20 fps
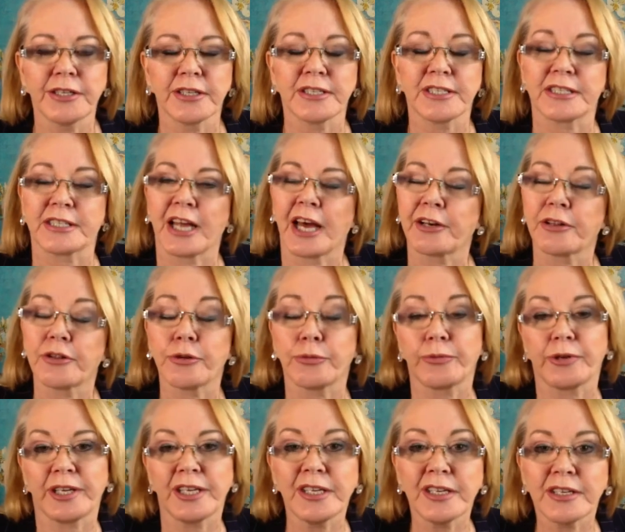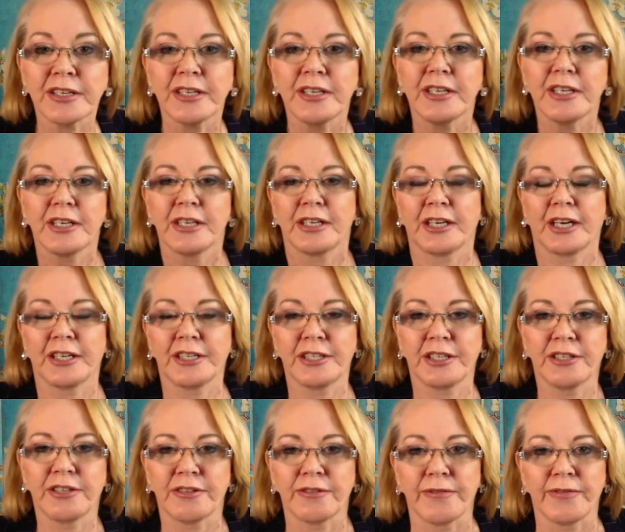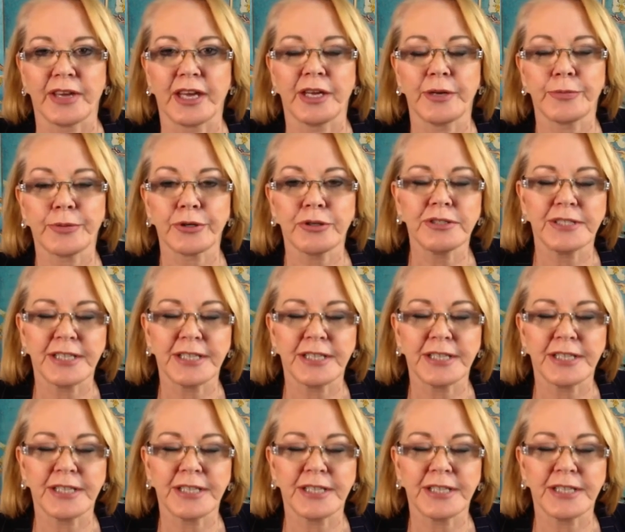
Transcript: the start of the week, 19th of April.